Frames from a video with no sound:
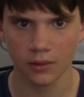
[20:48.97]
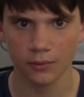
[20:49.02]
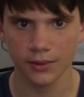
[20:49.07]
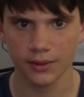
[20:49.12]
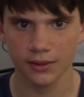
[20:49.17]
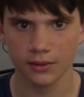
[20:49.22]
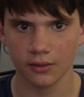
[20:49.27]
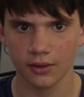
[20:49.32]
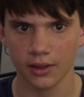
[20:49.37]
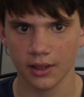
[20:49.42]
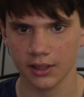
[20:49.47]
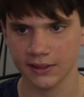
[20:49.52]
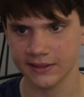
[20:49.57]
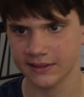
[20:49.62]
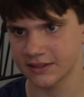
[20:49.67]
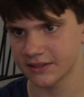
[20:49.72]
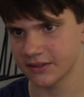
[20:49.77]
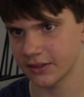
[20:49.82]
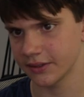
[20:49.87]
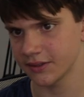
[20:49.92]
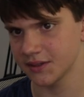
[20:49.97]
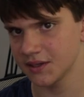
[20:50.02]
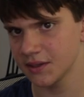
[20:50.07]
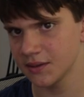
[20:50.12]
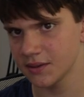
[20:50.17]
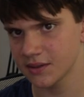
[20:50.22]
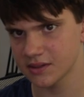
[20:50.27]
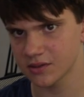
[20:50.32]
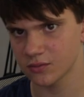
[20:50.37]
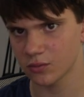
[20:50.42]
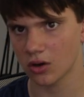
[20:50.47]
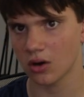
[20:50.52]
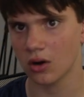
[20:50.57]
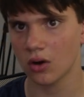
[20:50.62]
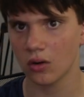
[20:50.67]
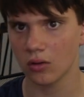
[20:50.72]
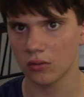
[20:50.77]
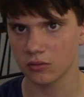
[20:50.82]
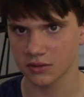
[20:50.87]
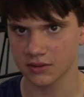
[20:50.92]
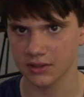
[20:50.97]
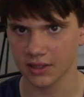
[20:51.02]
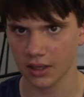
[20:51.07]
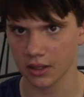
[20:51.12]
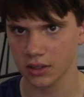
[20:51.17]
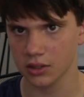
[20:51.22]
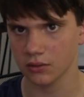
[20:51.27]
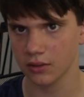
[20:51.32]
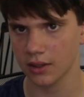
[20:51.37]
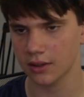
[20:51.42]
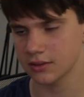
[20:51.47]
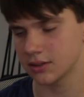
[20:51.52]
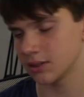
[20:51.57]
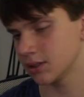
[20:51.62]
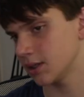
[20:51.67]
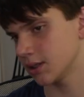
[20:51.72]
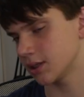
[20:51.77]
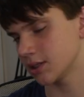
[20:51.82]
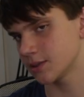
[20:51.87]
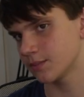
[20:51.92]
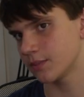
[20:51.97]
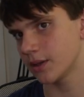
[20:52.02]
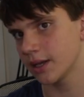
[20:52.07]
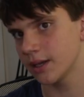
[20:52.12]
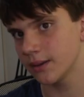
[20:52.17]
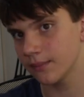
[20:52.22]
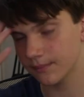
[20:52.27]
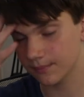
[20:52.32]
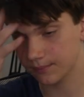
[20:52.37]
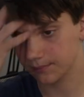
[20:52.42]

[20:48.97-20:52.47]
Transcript: You can go ahead and select here, this is what holds the actual LCD display.